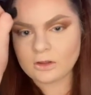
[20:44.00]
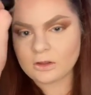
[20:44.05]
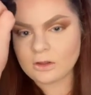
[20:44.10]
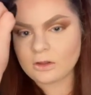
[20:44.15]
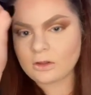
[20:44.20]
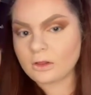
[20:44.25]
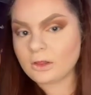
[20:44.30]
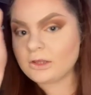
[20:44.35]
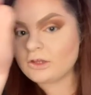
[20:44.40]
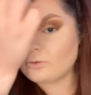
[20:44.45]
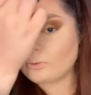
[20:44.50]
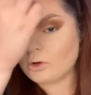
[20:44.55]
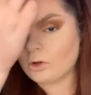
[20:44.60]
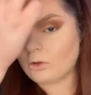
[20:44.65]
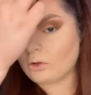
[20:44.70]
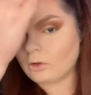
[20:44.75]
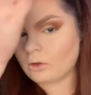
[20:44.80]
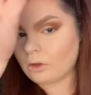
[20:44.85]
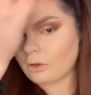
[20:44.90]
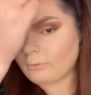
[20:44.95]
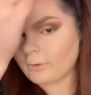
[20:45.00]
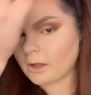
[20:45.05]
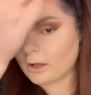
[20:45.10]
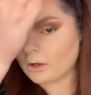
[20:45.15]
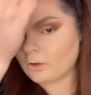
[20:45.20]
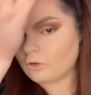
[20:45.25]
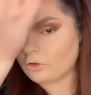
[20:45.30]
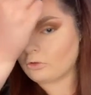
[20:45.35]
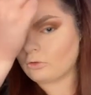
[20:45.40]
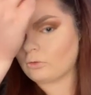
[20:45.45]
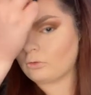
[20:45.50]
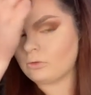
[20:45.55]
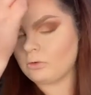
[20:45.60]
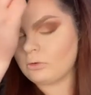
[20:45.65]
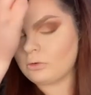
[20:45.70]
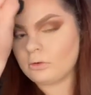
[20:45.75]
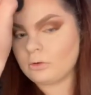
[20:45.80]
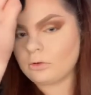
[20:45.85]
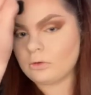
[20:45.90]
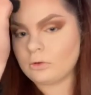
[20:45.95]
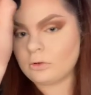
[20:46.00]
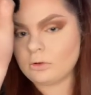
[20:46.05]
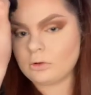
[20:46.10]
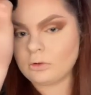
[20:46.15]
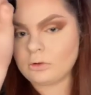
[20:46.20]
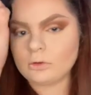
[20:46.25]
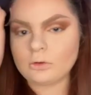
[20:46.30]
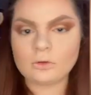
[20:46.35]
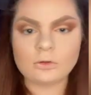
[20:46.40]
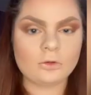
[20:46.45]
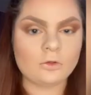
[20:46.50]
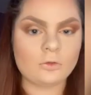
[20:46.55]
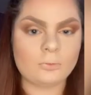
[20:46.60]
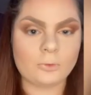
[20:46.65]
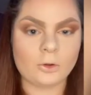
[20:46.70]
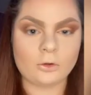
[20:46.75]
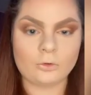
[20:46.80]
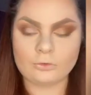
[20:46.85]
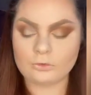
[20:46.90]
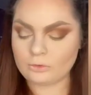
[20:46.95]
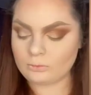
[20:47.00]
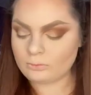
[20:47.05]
Unless you want to look glowy in the sun, I suppose.